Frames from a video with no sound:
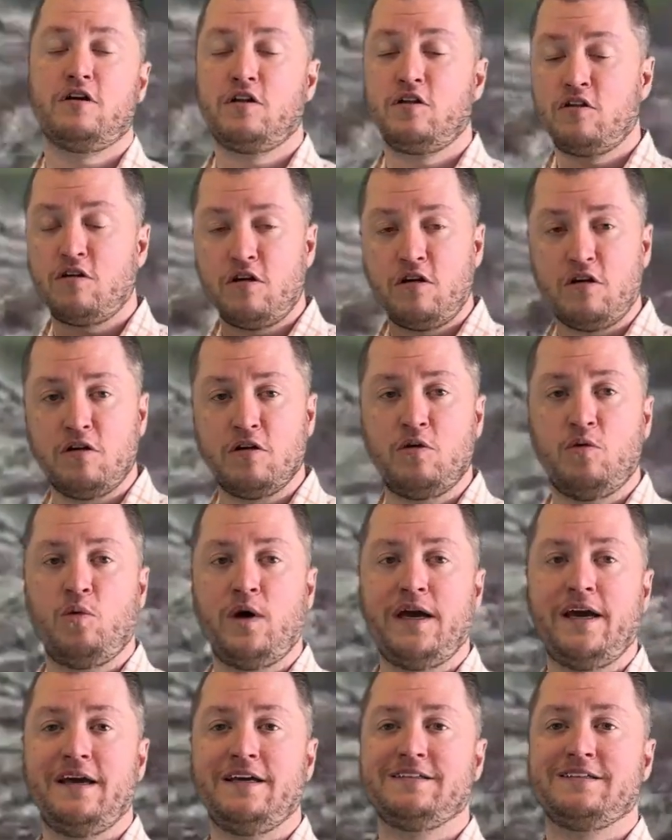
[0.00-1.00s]
long
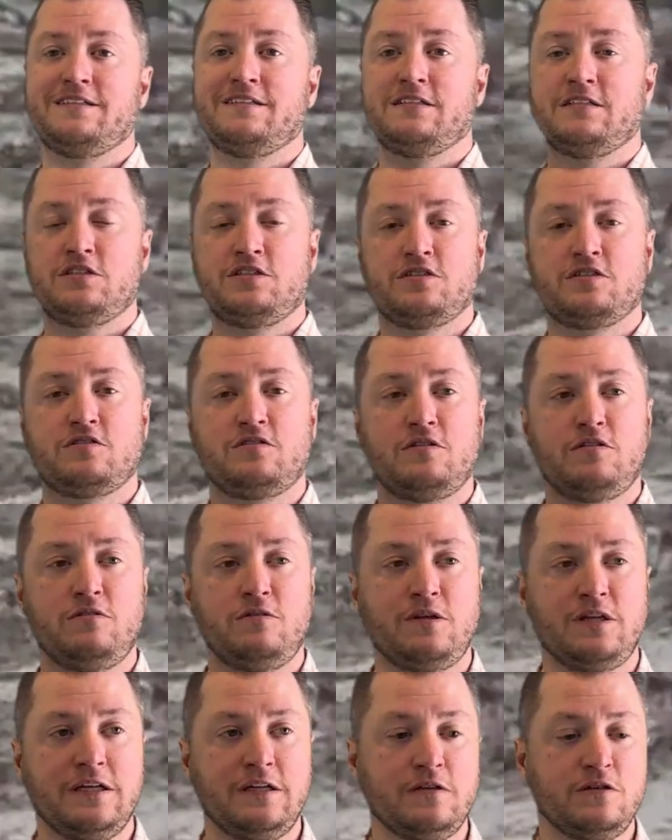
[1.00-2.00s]
ways as it
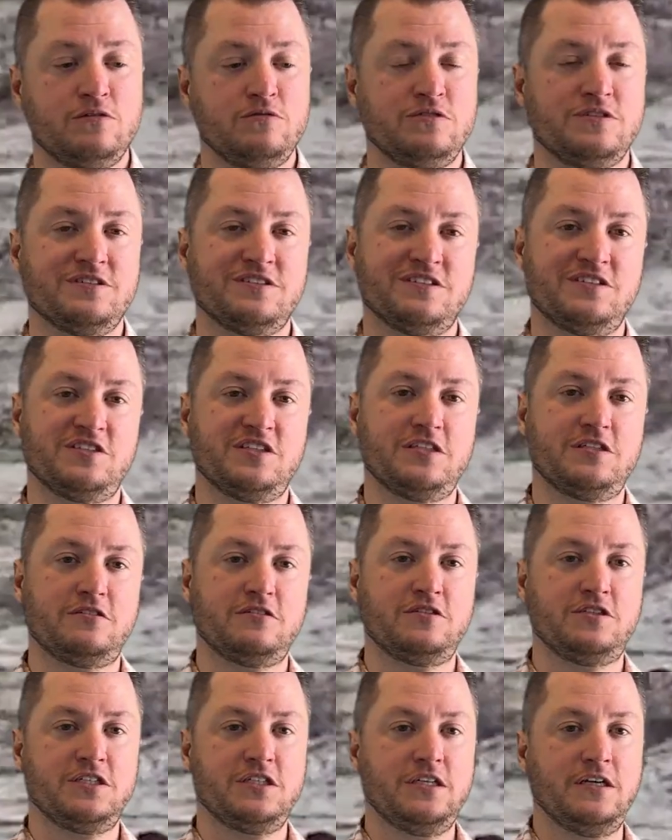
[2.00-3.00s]
slowly loses its
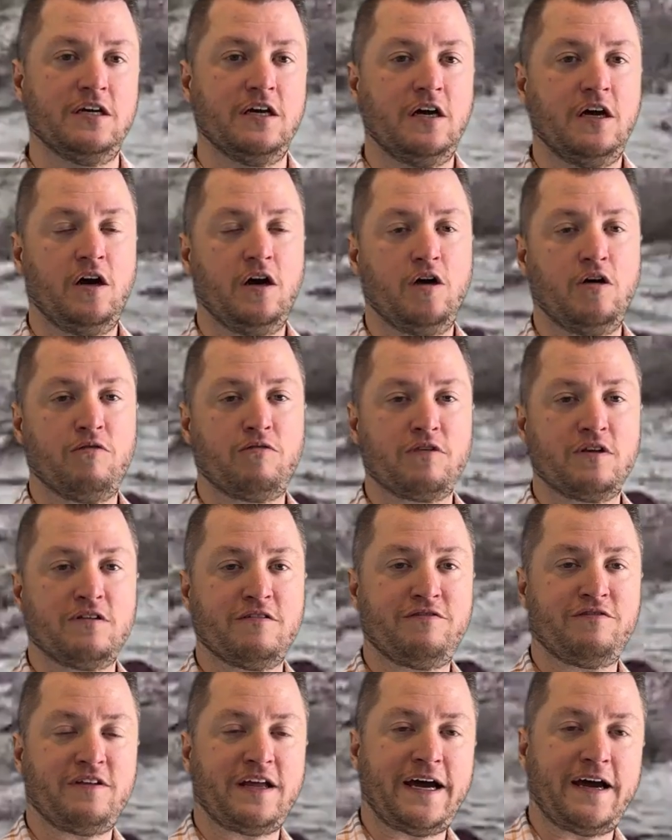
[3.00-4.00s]
energy over the
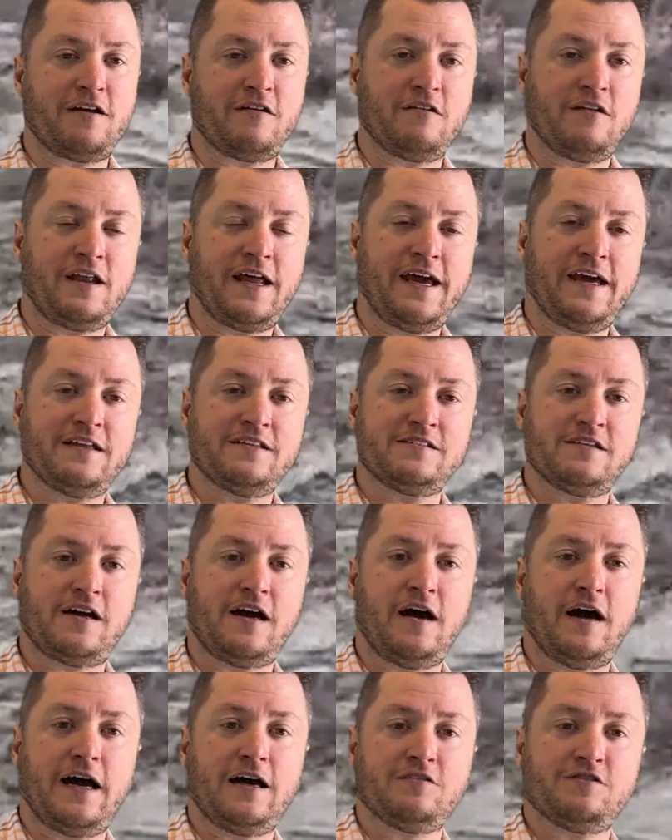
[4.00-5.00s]
flatter lands
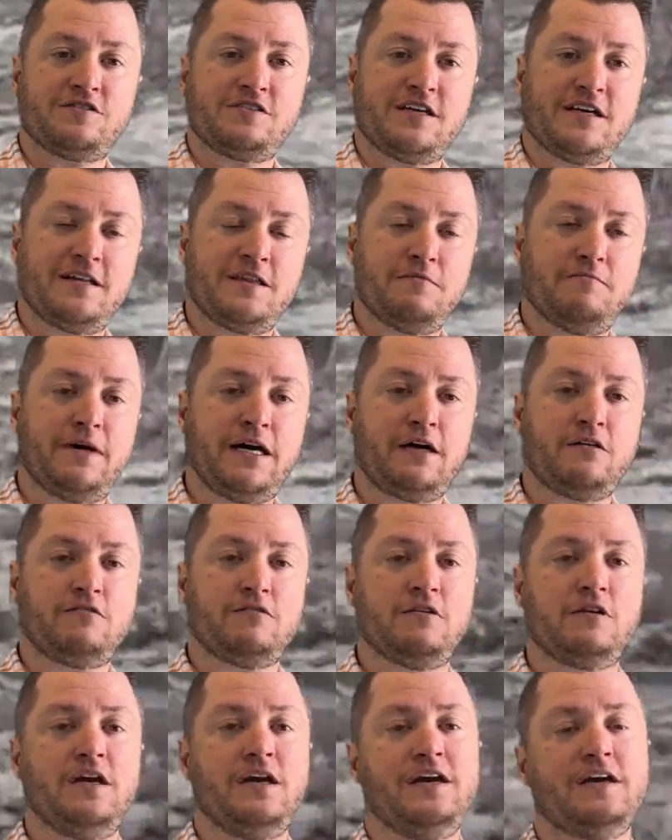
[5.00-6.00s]
outside the
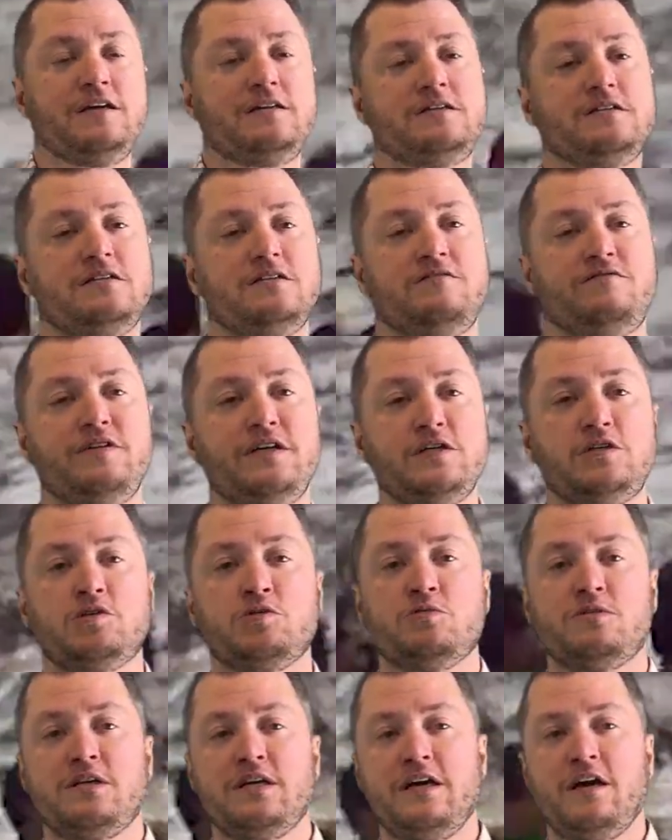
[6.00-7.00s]
mountain until
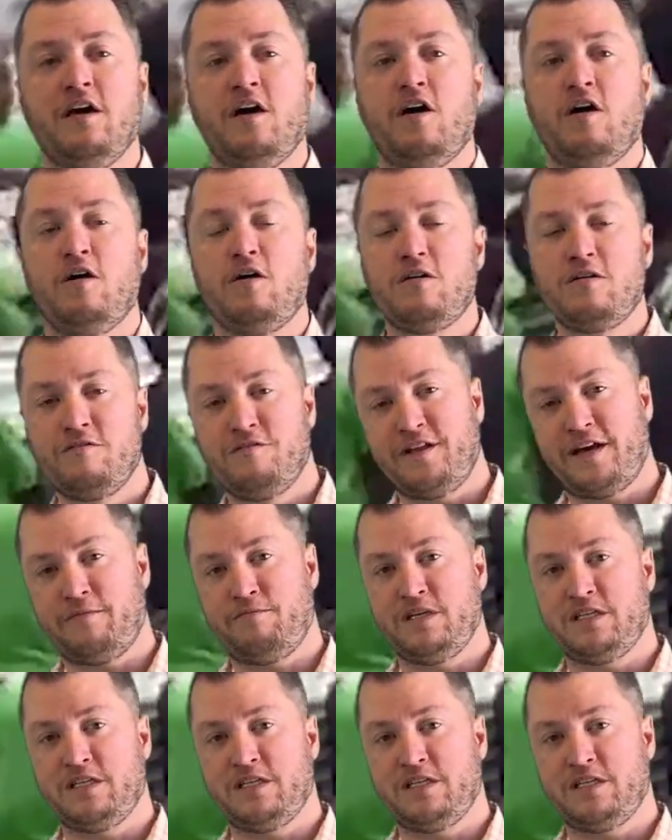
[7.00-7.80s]
eventually all of that